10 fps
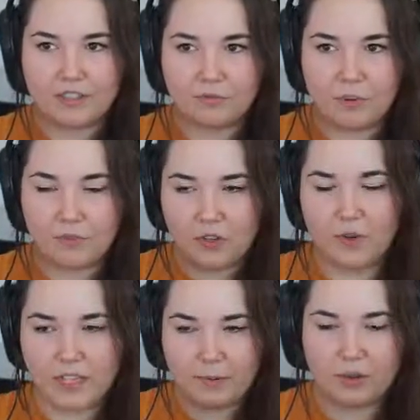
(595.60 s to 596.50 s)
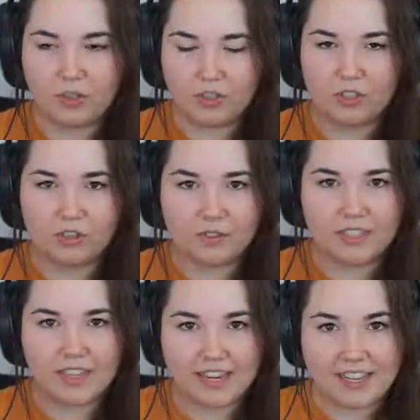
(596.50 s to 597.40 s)
from the US Postal
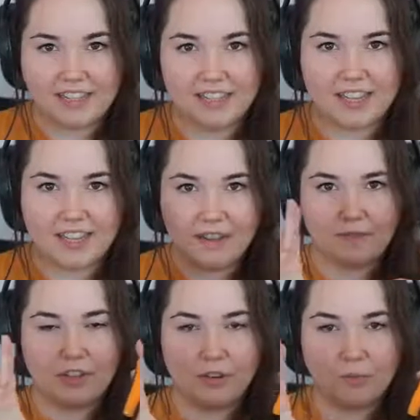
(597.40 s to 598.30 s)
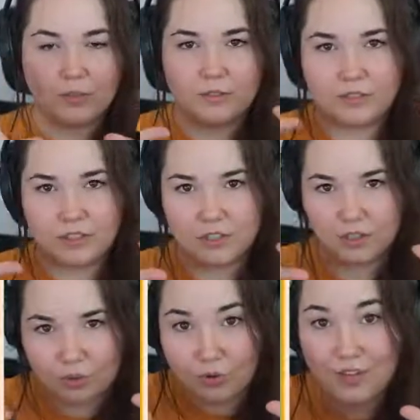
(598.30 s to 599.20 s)
Service, and inside the envelope was the
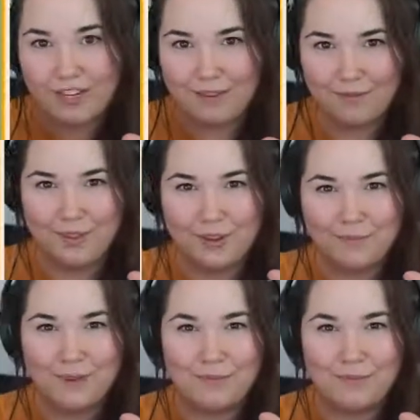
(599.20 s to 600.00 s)
destroyed envelope